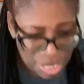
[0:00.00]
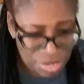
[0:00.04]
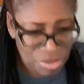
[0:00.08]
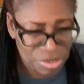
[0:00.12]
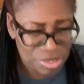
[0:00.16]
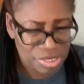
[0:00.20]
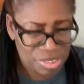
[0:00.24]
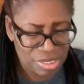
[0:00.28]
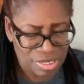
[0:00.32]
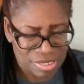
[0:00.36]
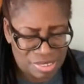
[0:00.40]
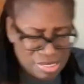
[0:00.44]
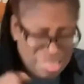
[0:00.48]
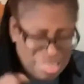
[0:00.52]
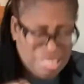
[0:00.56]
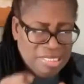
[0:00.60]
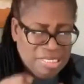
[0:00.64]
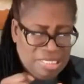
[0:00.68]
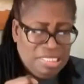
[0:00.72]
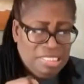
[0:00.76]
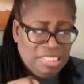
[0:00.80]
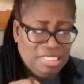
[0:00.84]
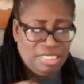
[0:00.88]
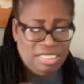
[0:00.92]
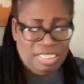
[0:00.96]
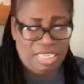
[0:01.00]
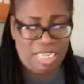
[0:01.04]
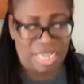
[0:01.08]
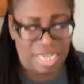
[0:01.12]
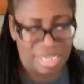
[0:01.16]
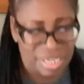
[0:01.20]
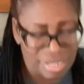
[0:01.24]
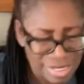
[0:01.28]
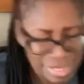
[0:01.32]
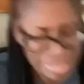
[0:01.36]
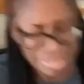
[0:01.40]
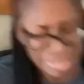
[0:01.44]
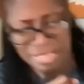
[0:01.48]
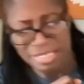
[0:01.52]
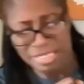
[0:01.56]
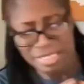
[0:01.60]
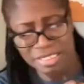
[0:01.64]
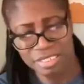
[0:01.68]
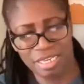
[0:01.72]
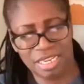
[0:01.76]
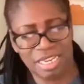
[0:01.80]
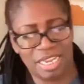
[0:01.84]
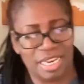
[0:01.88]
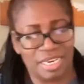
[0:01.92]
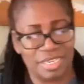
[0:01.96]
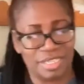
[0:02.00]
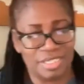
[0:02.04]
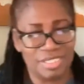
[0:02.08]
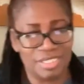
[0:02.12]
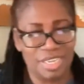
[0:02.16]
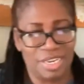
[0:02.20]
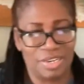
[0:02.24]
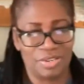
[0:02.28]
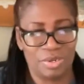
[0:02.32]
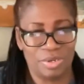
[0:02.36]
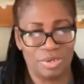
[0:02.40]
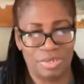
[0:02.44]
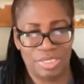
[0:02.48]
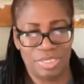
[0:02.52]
I used to, and you